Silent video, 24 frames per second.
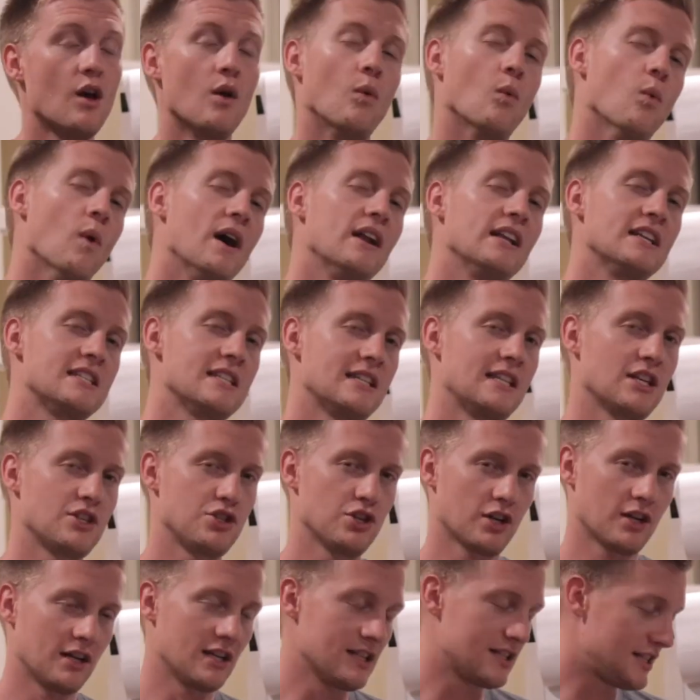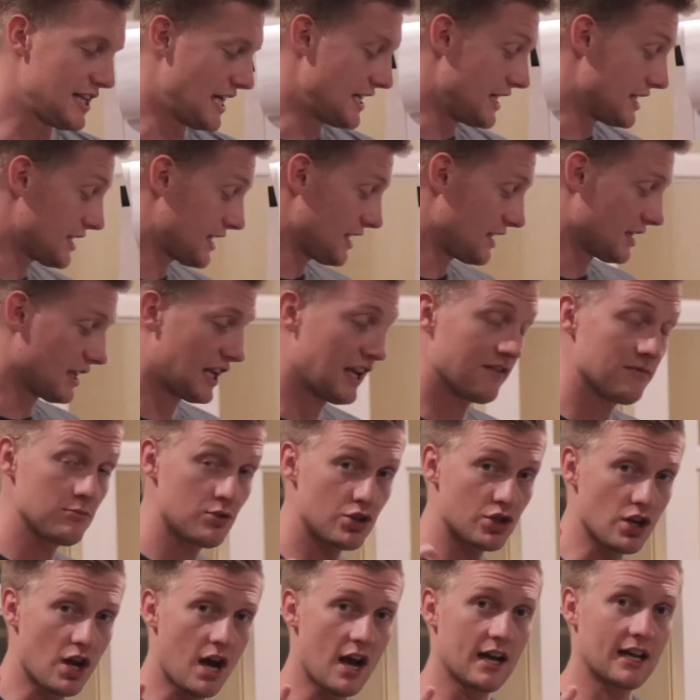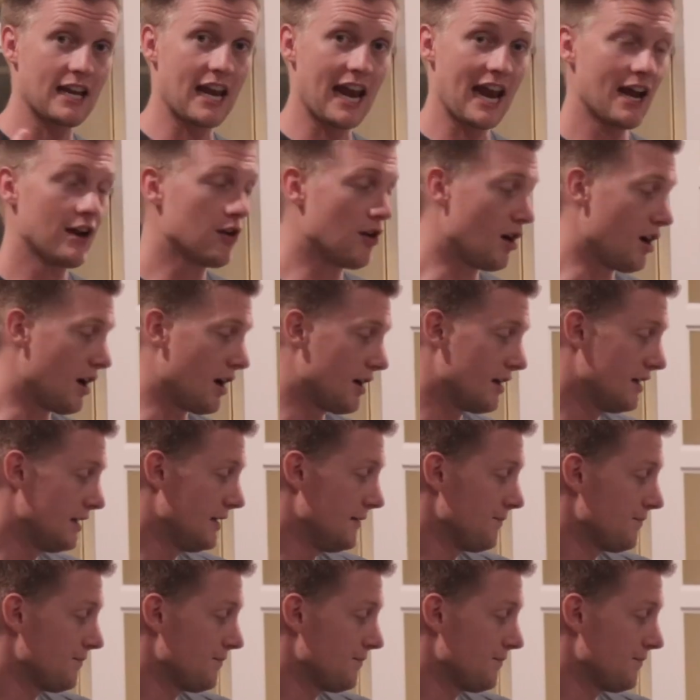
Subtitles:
What is it that you're going to send that's going to give them shock and awe?